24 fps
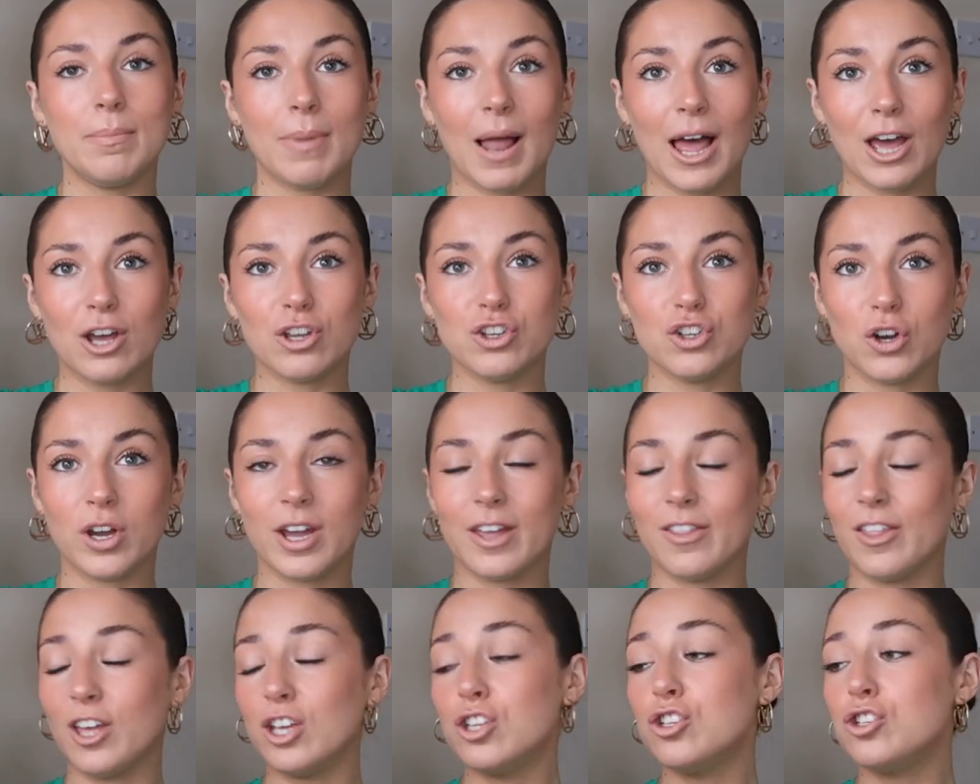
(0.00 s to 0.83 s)
black
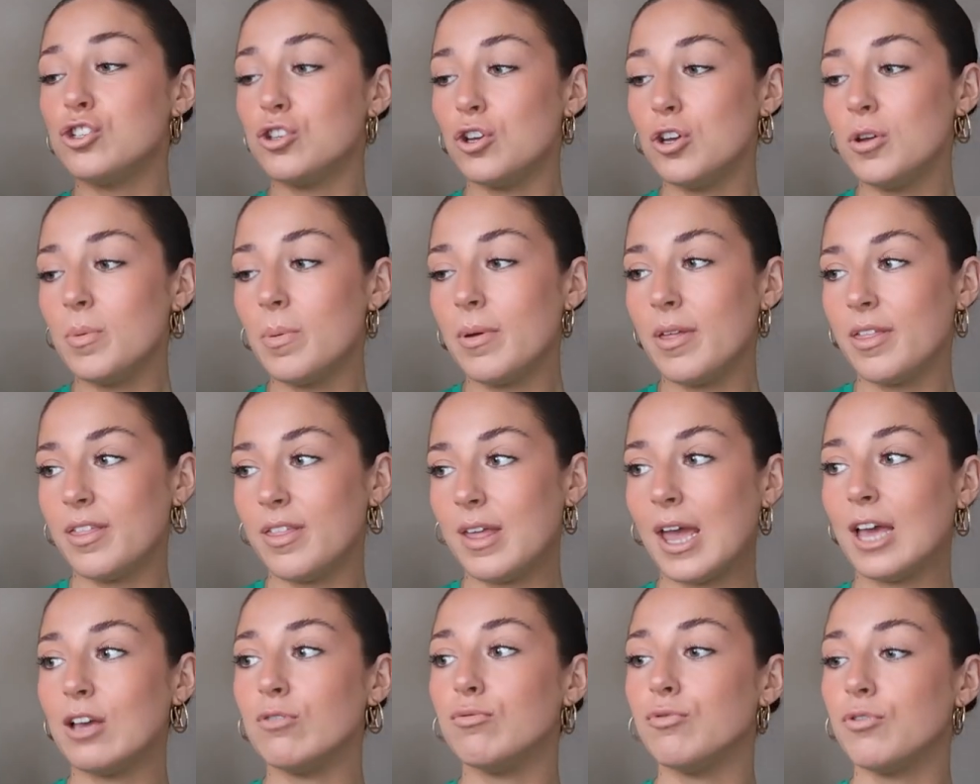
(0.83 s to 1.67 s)
jogger. They're super
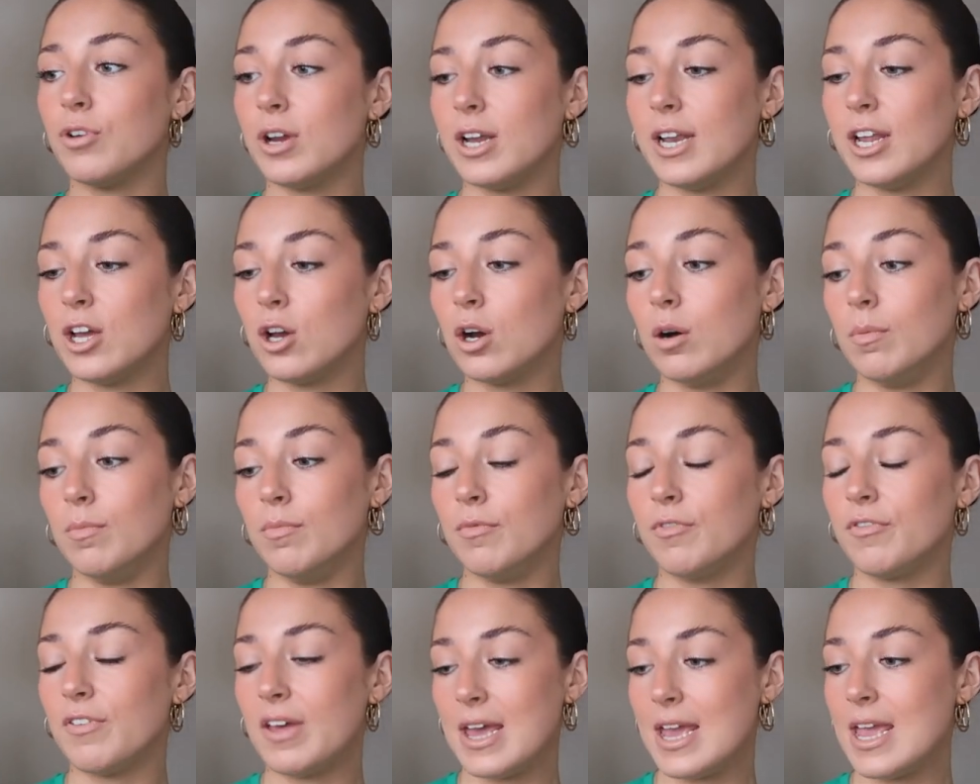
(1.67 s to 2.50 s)
thick, really
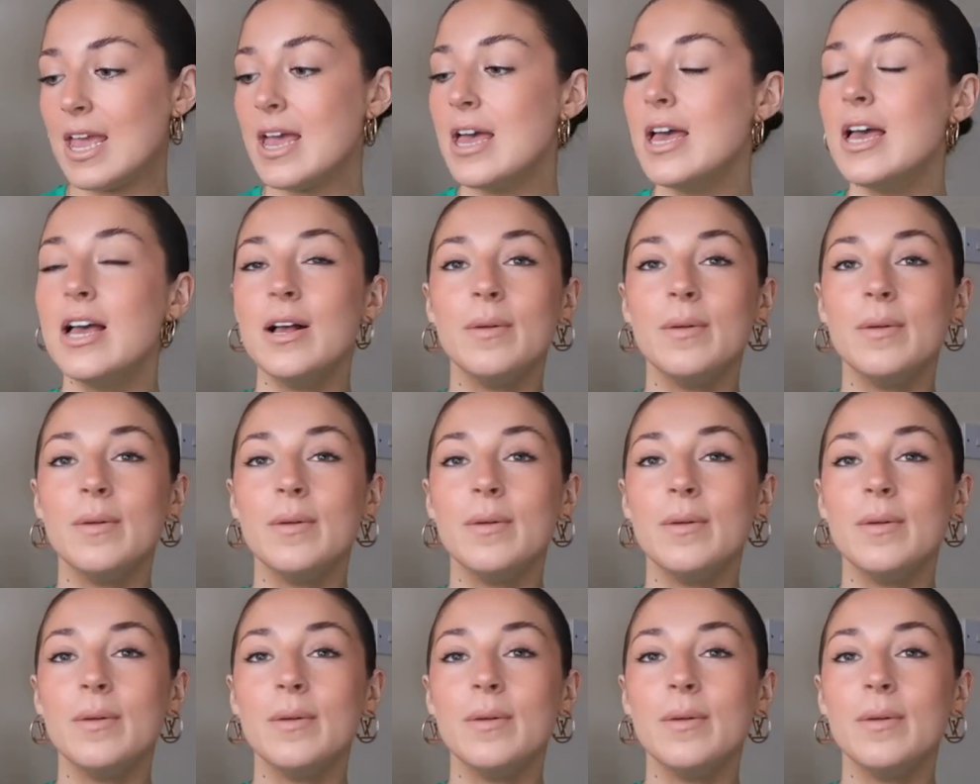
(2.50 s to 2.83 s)
comfy.